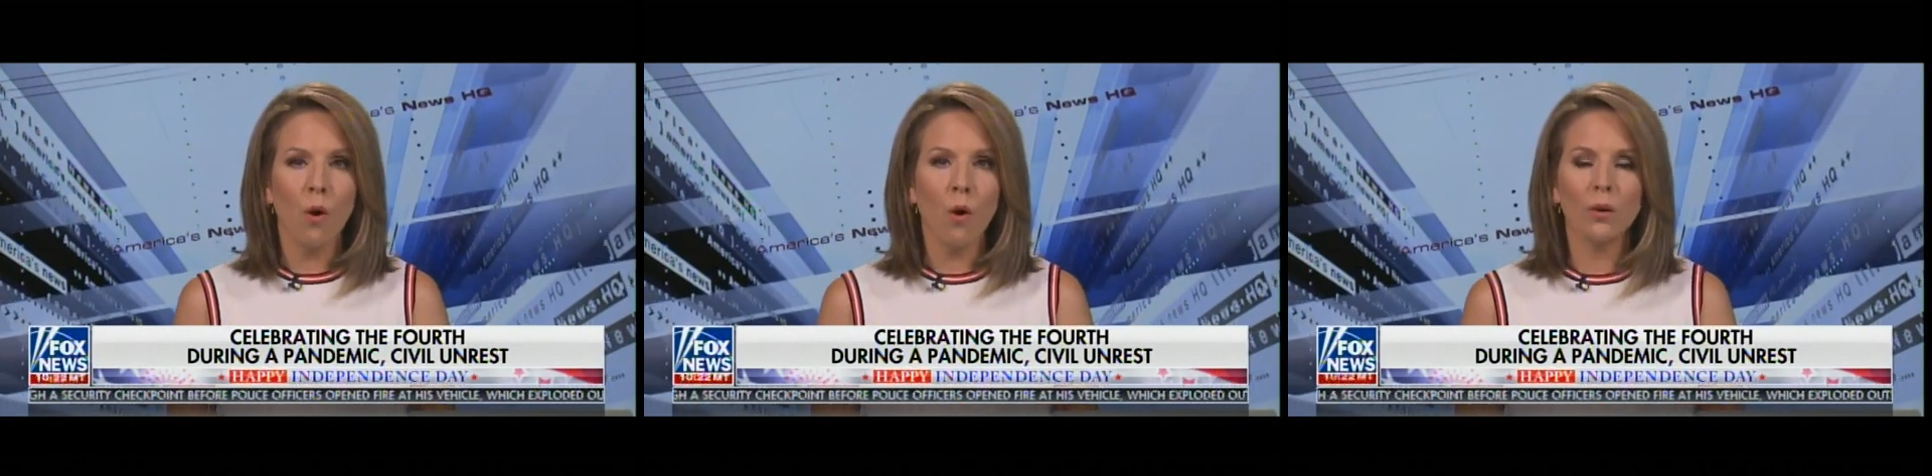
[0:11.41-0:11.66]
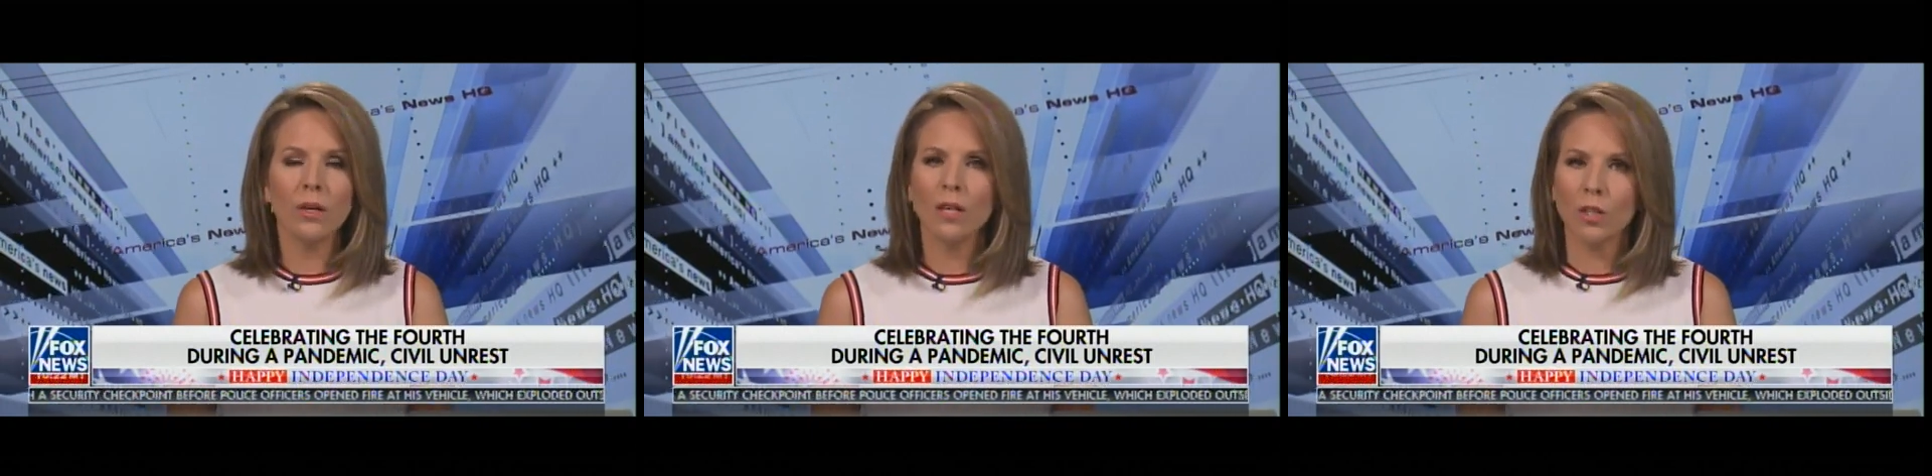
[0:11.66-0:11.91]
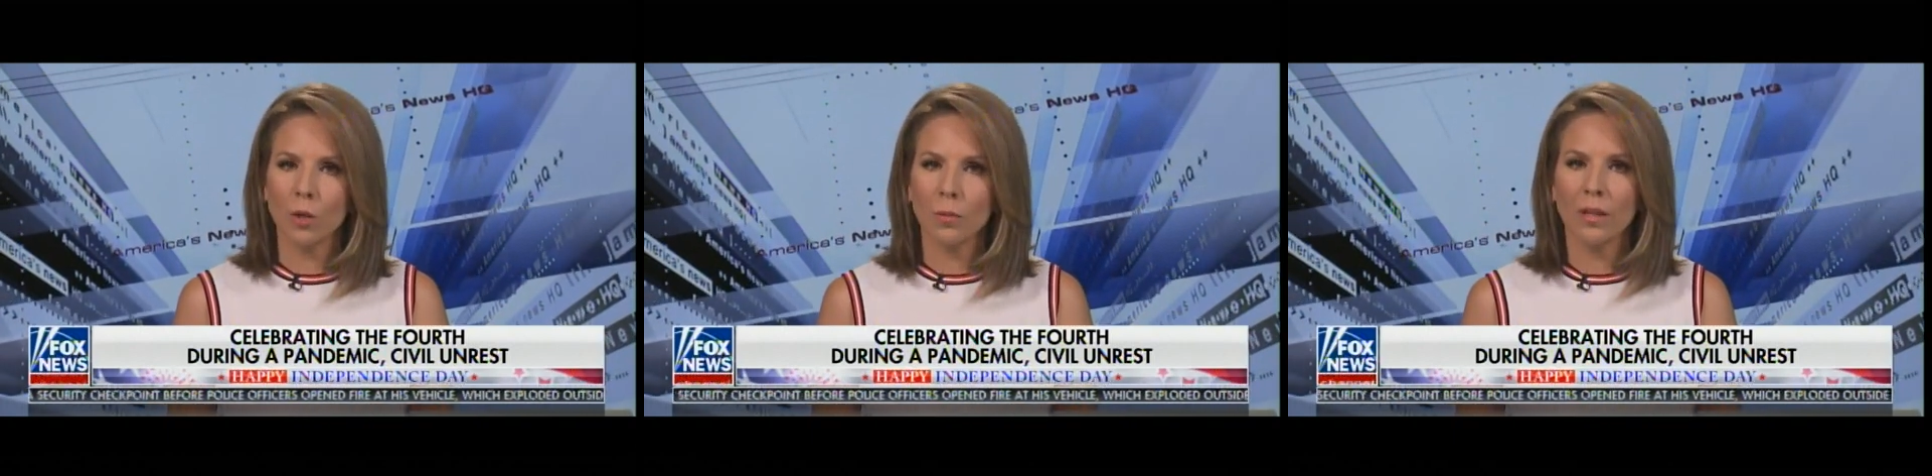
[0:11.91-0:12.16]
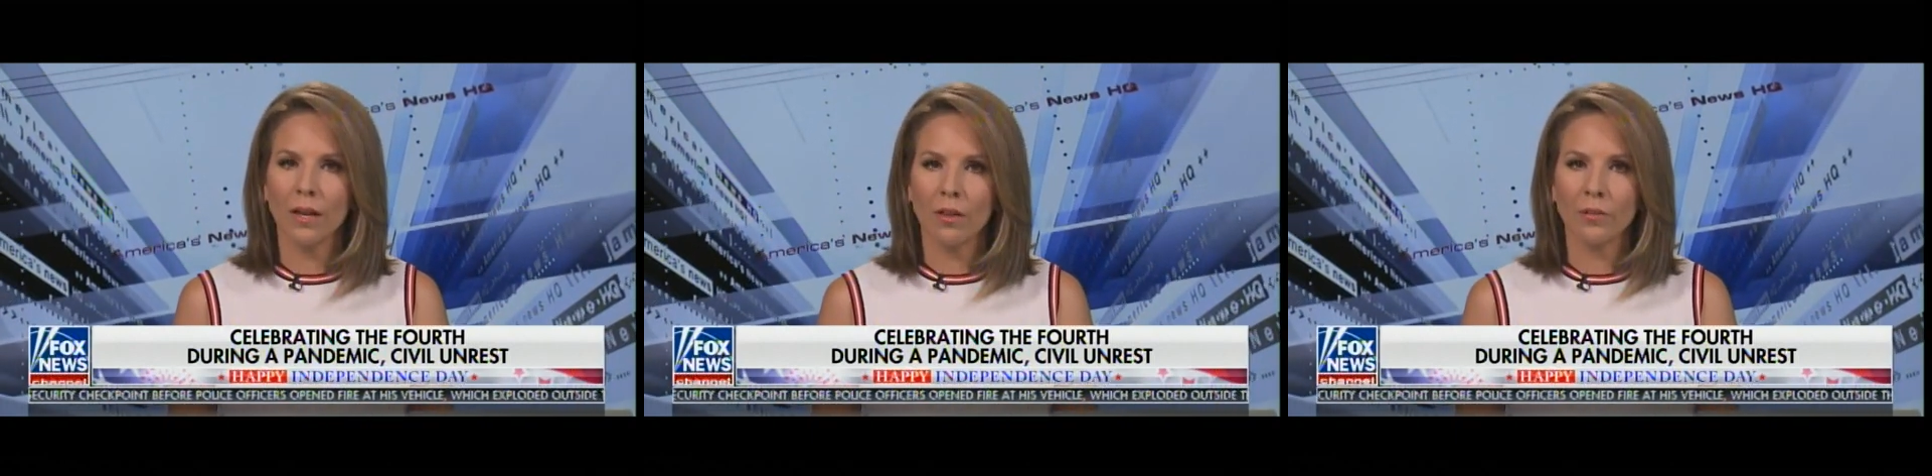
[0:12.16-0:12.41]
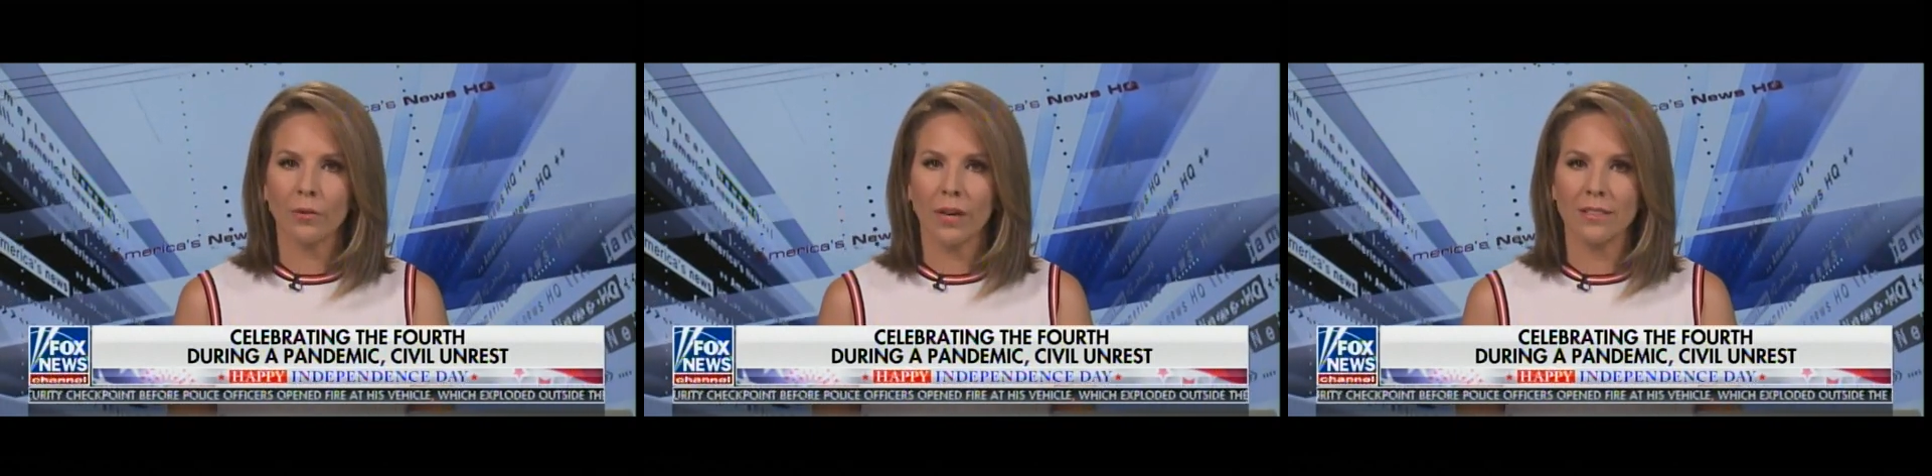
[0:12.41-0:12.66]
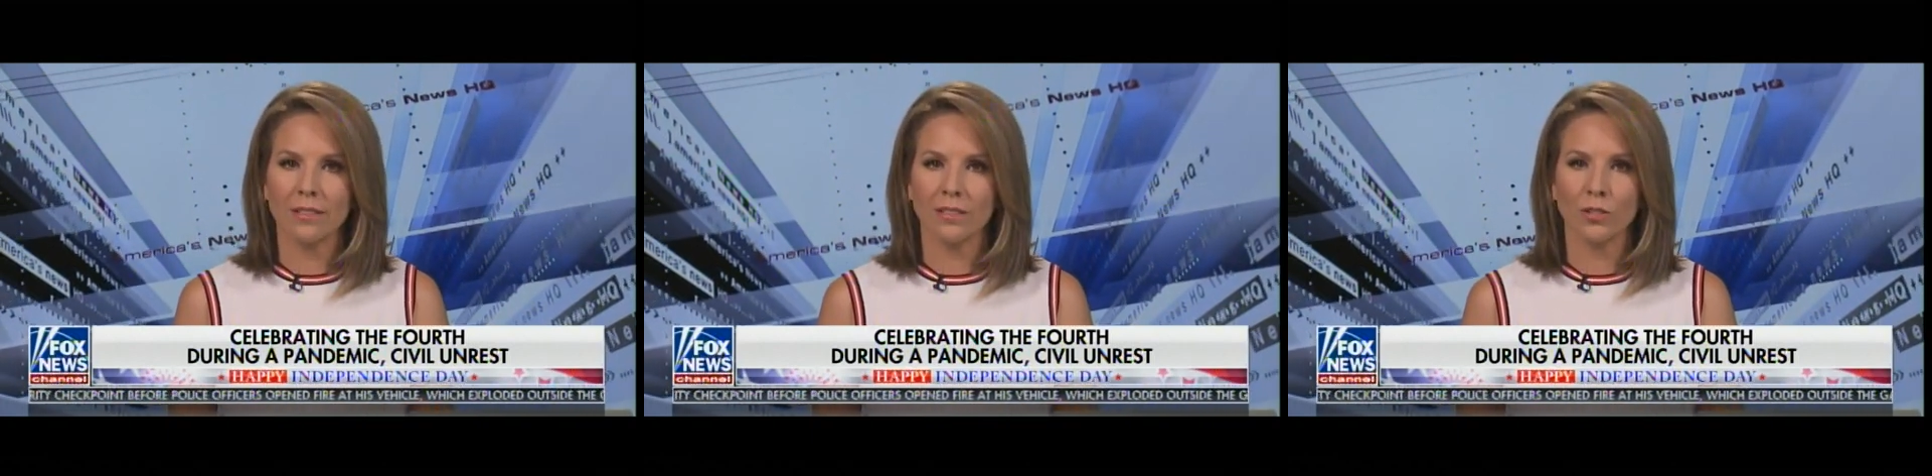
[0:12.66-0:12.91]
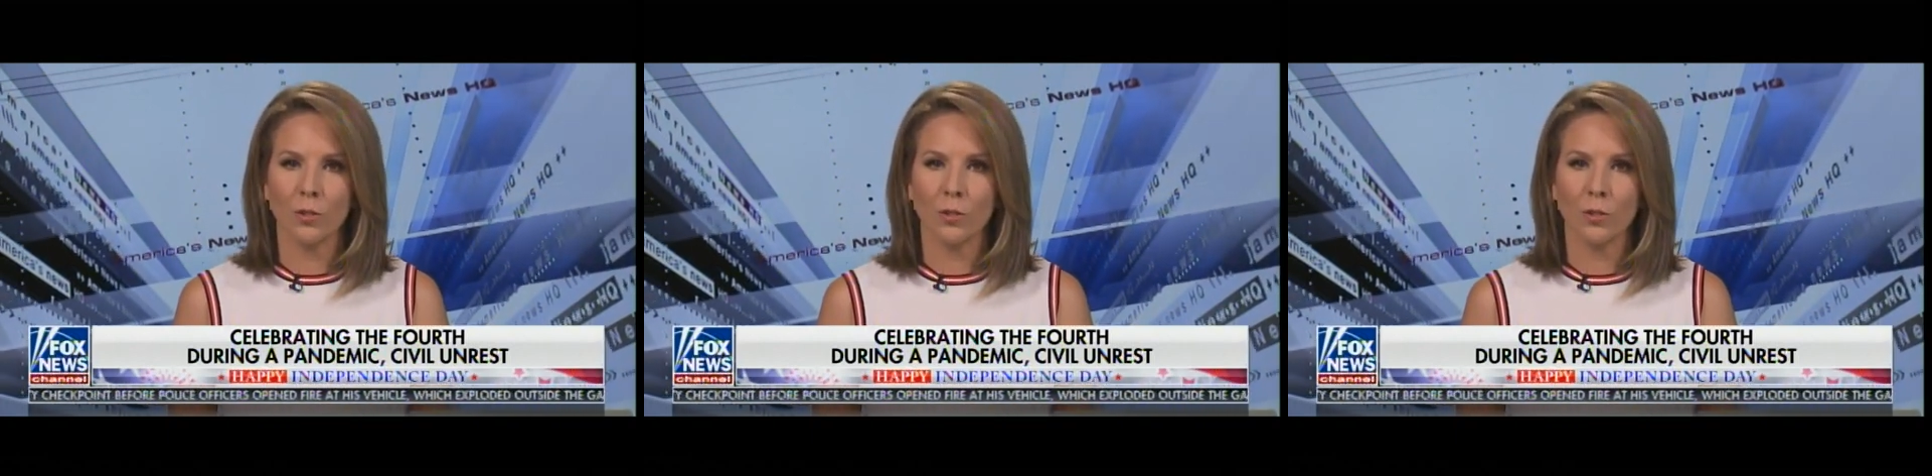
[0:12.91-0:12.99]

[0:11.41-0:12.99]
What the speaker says: or a global health crisis.